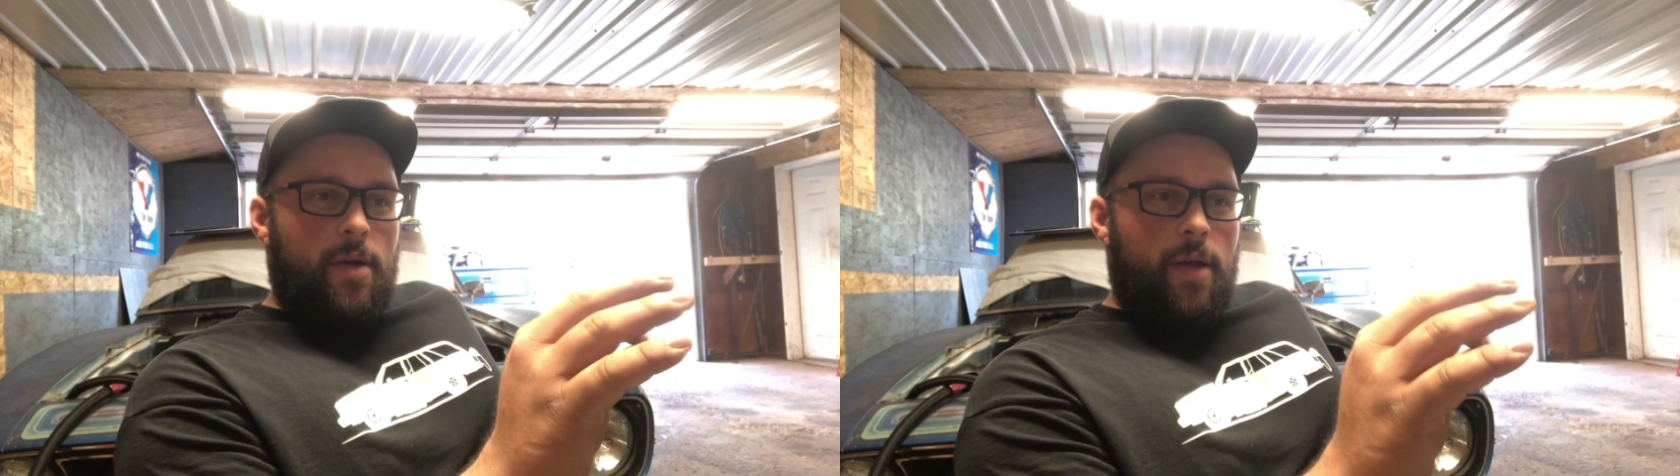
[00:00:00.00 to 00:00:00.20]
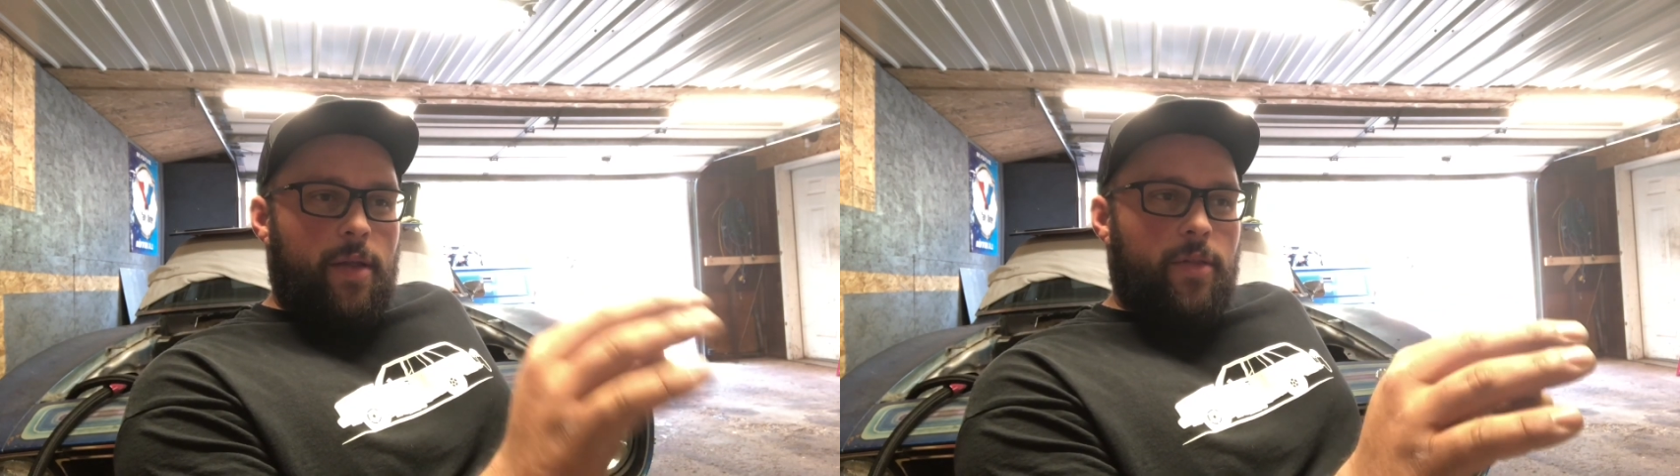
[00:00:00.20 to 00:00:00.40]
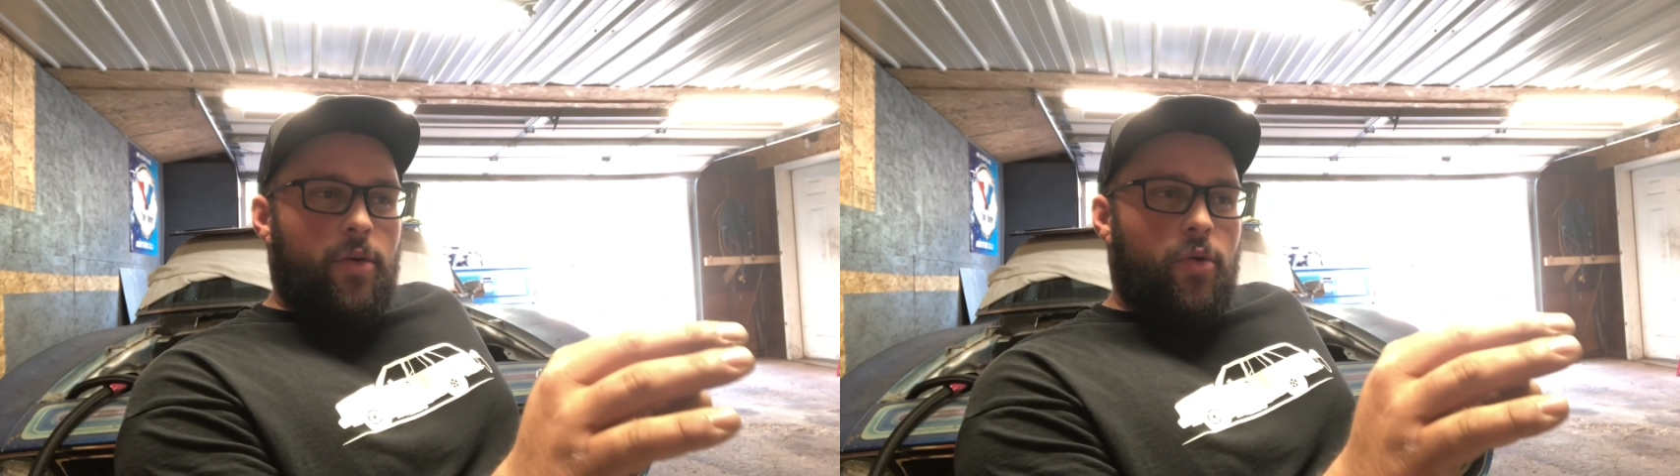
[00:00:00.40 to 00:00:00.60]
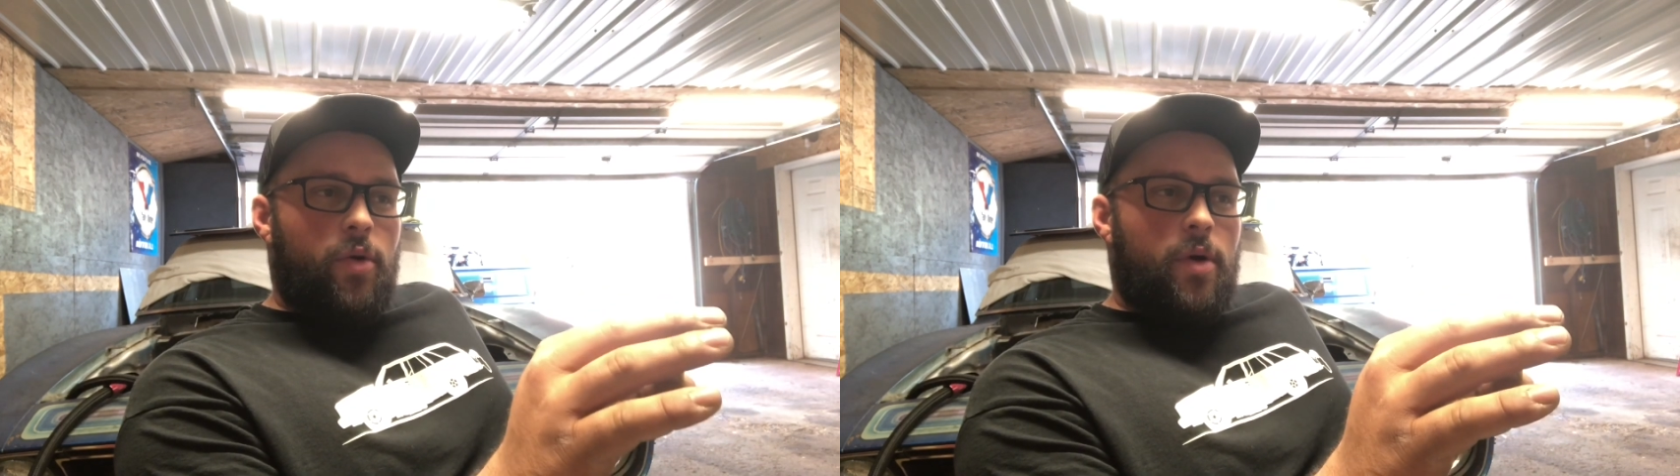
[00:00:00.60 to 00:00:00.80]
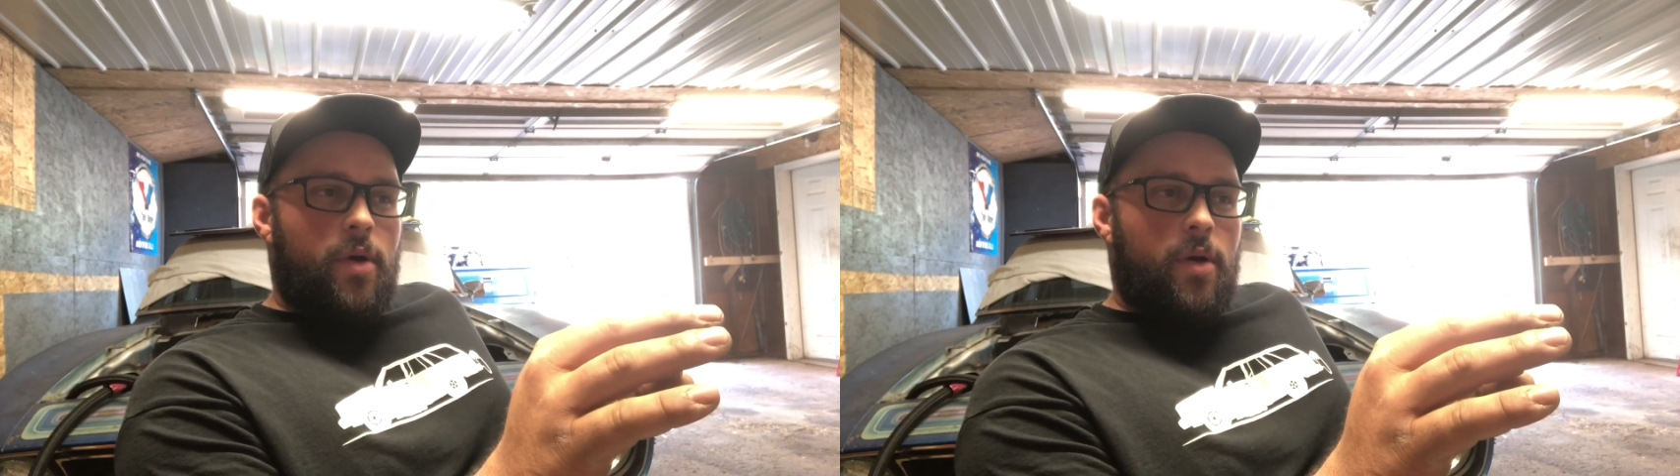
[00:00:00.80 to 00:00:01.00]
in
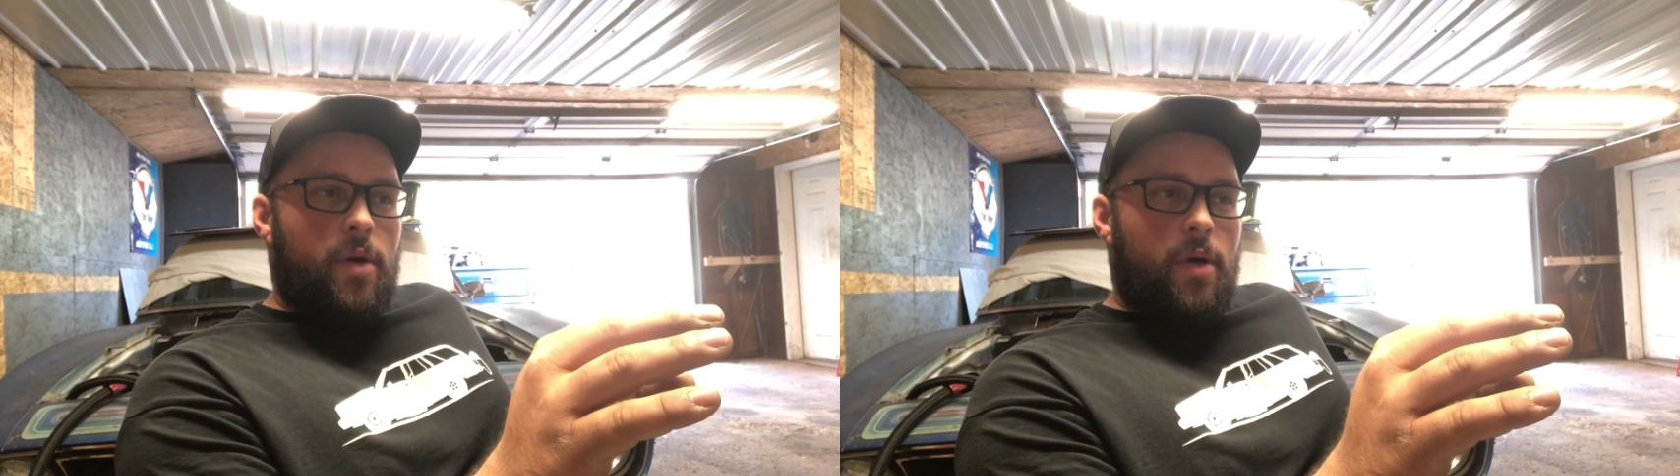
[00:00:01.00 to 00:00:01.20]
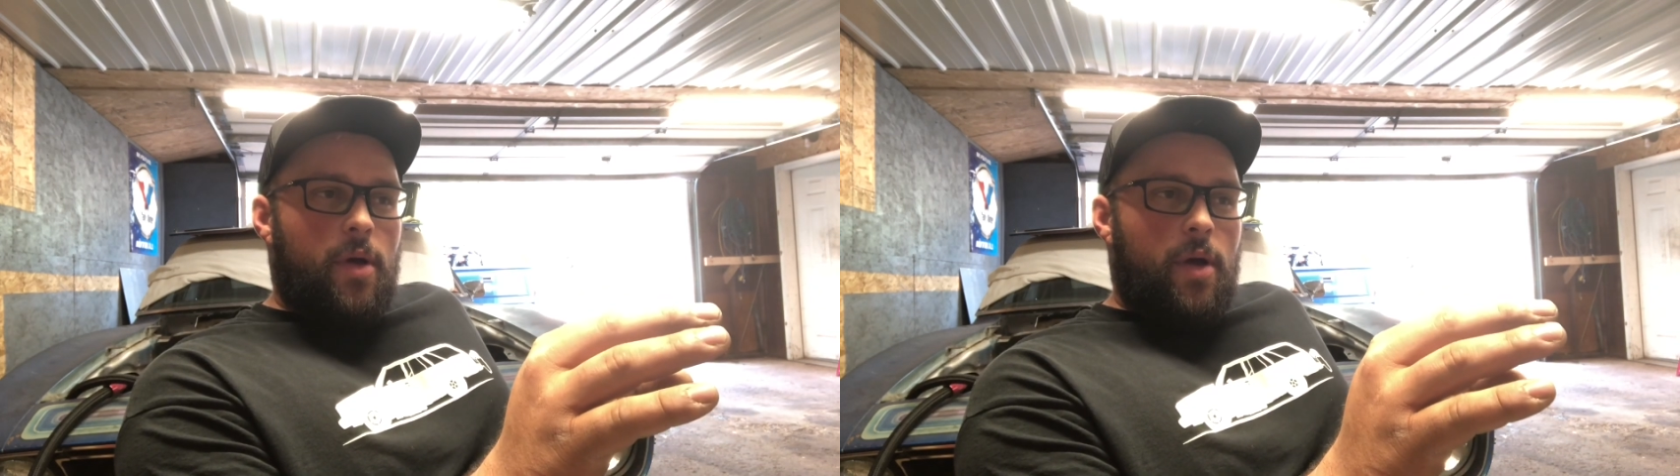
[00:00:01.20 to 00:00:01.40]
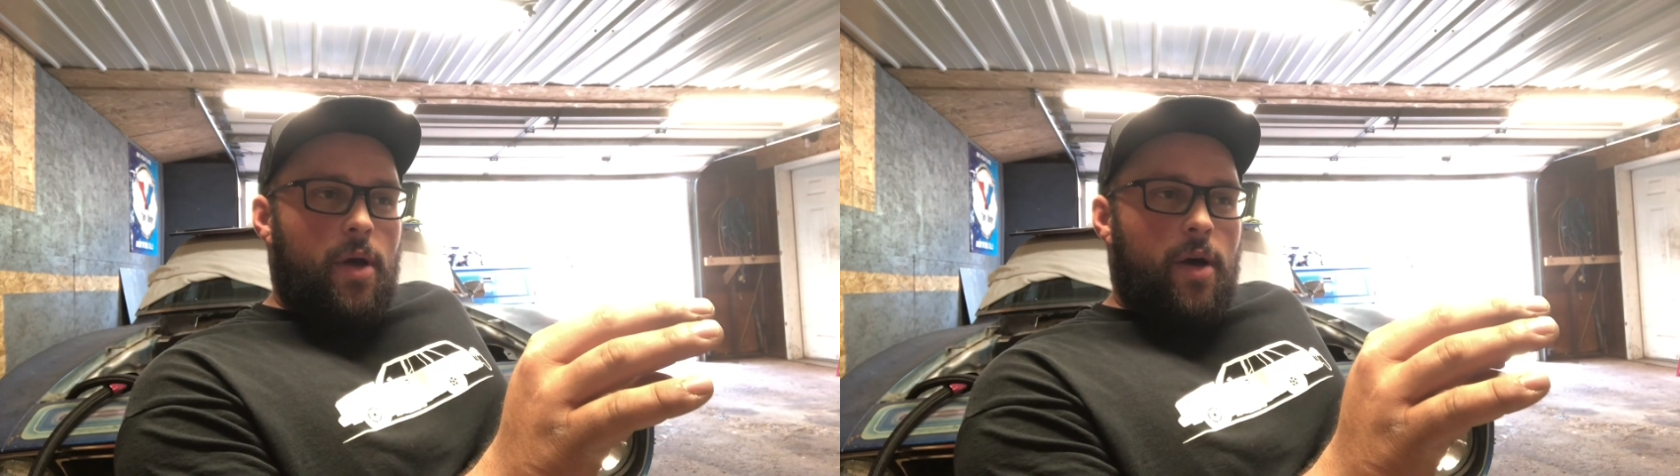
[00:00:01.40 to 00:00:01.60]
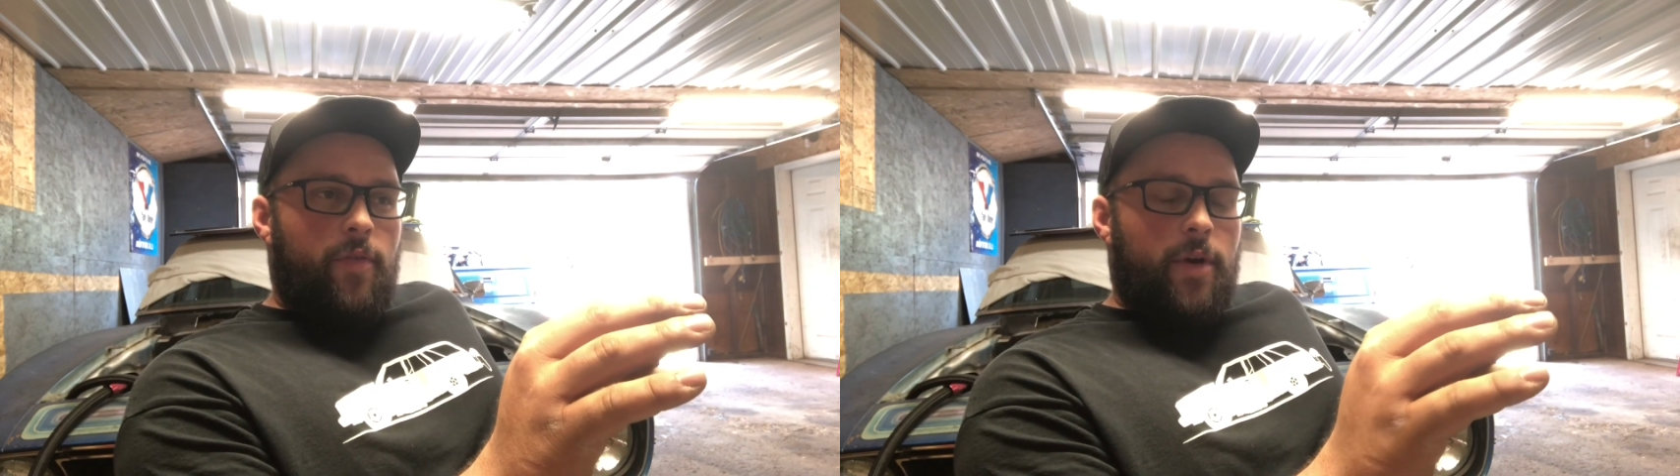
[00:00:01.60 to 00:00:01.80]
lieu of